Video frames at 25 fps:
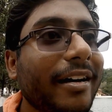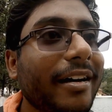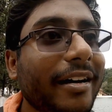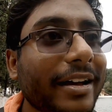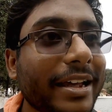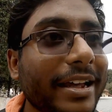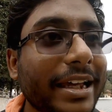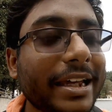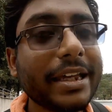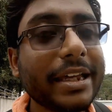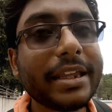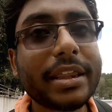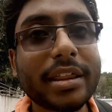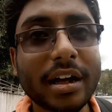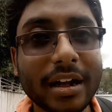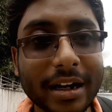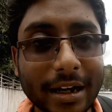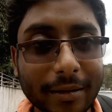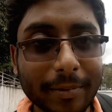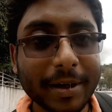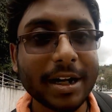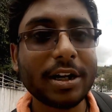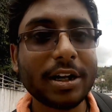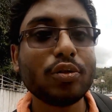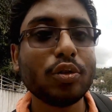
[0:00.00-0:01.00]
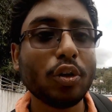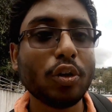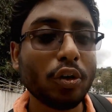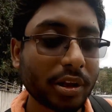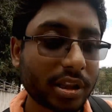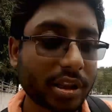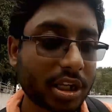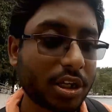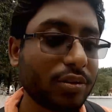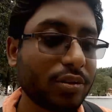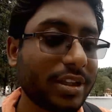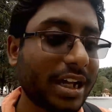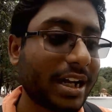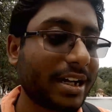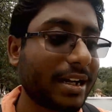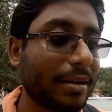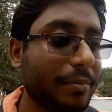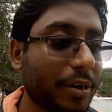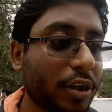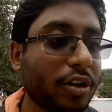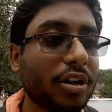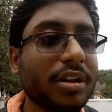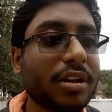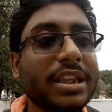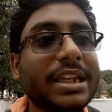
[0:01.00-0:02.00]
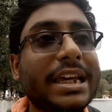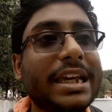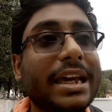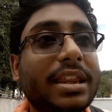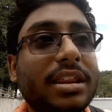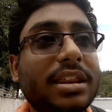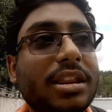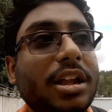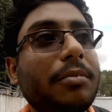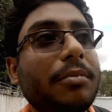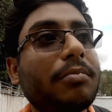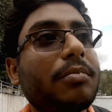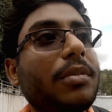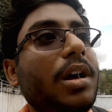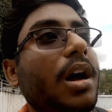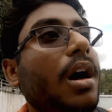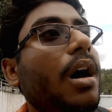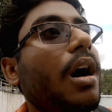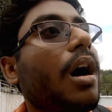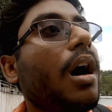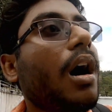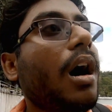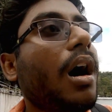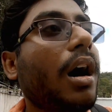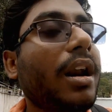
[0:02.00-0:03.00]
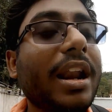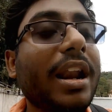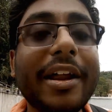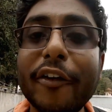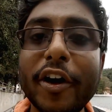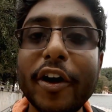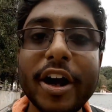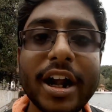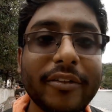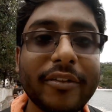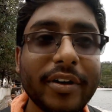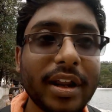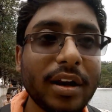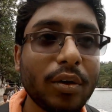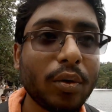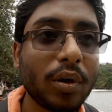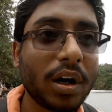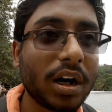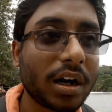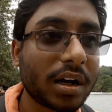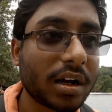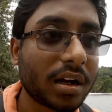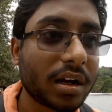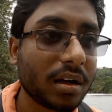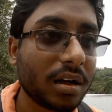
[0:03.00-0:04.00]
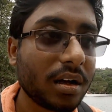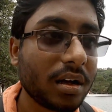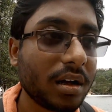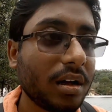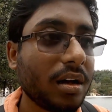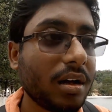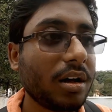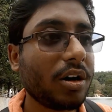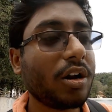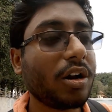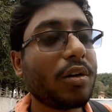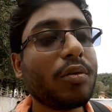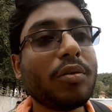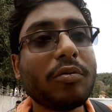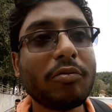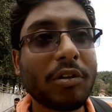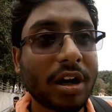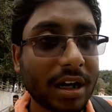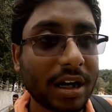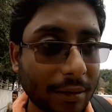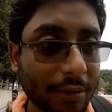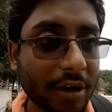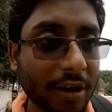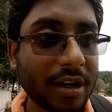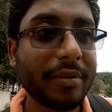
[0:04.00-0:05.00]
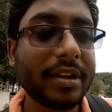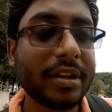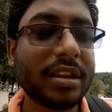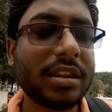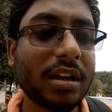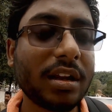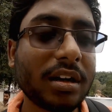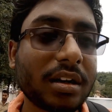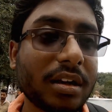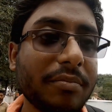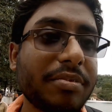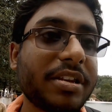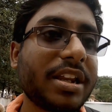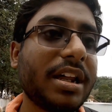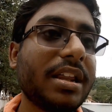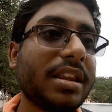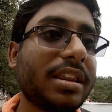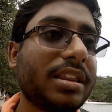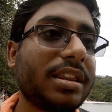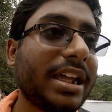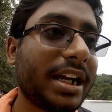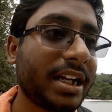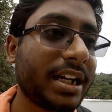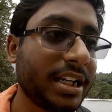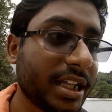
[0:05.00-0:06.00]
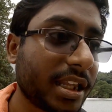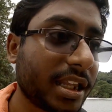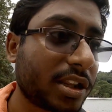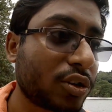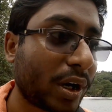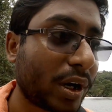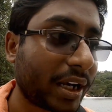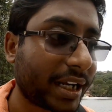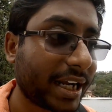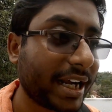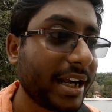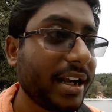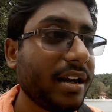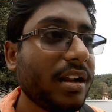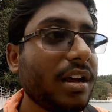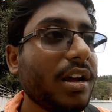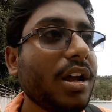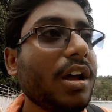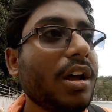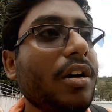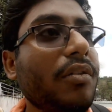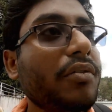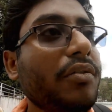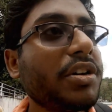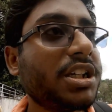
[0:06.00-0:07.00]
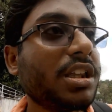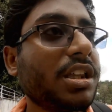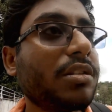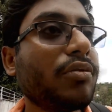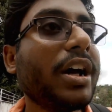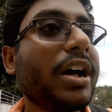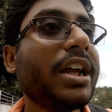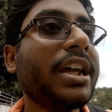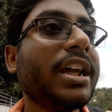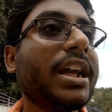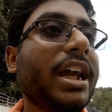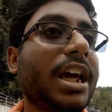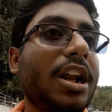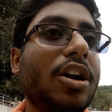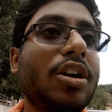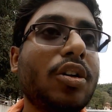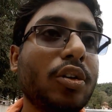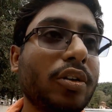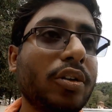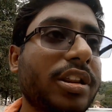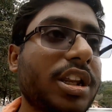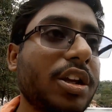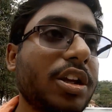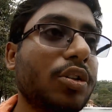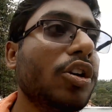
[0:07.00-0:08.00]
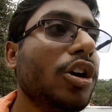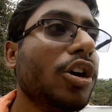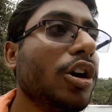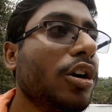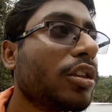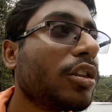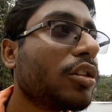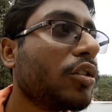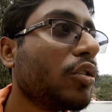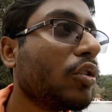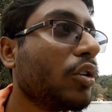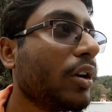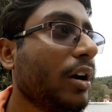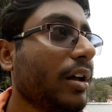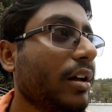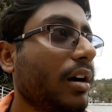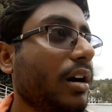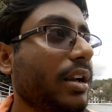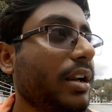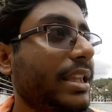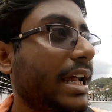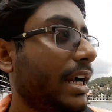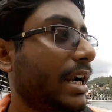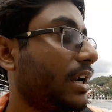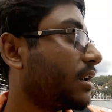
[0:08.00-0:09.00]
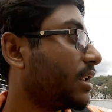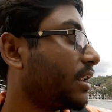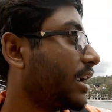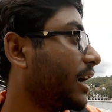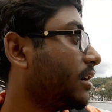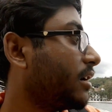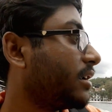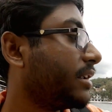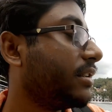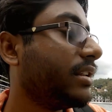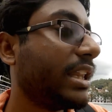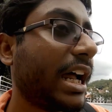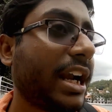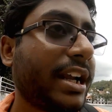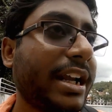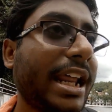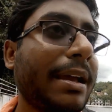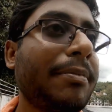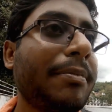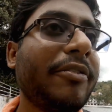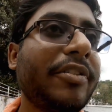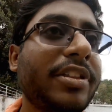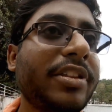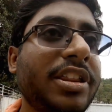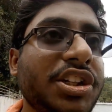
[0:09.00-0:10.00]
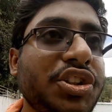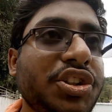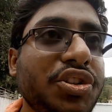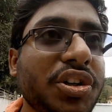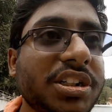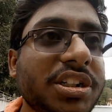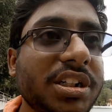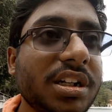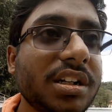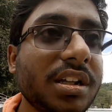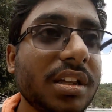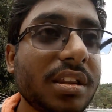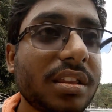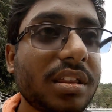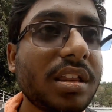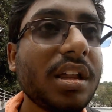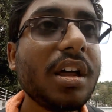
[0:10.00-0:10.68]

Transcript: he is unable to host you that day because he has some unavoidable work or unavoidable circumstance that he has to attend, which is why he cannot host you. So that type of a situation is